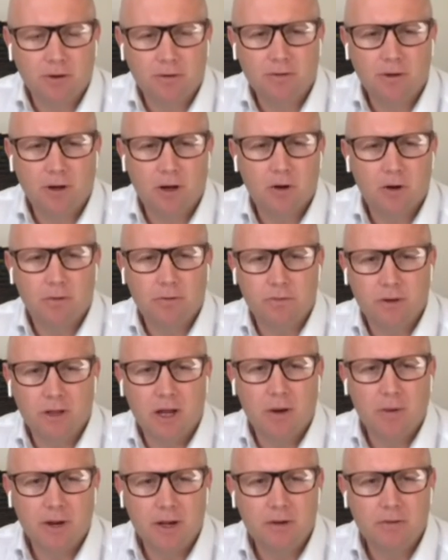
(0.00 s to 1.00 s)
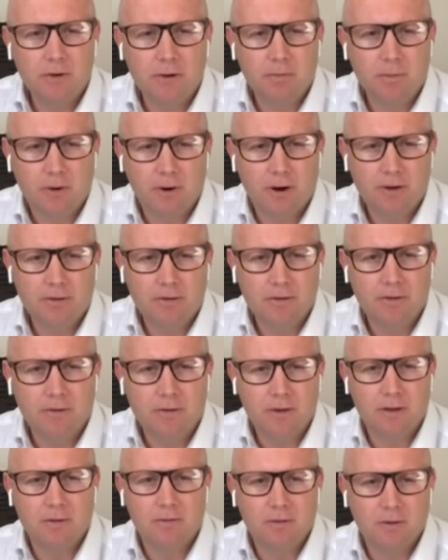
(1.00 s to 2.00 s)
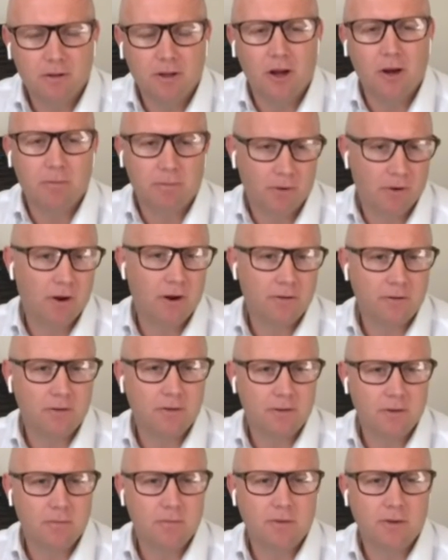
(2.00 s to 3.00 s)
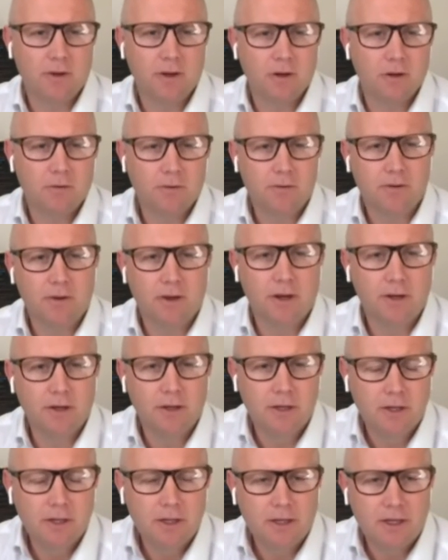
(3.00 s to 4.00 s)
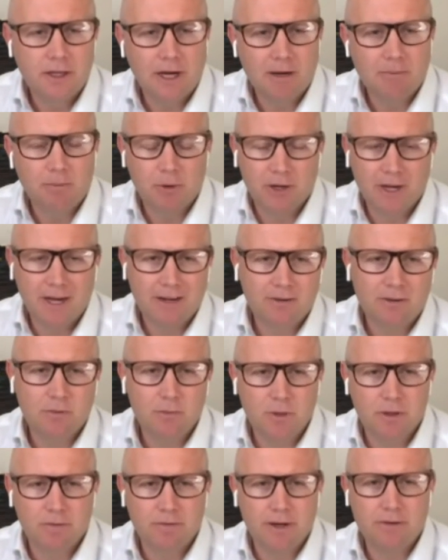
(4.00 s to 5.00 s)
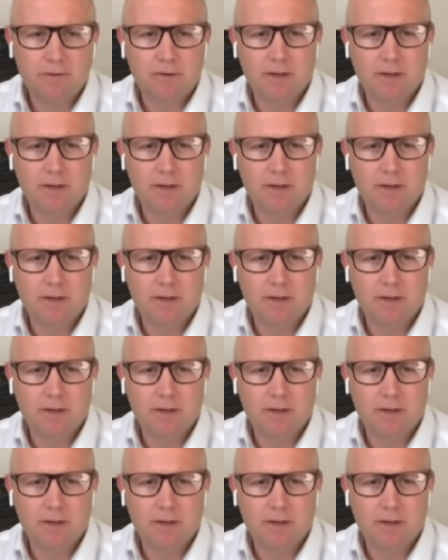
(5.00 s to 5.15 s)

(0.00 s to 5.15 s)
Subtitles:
sort of solves low energy prices than low prices themselves. So production will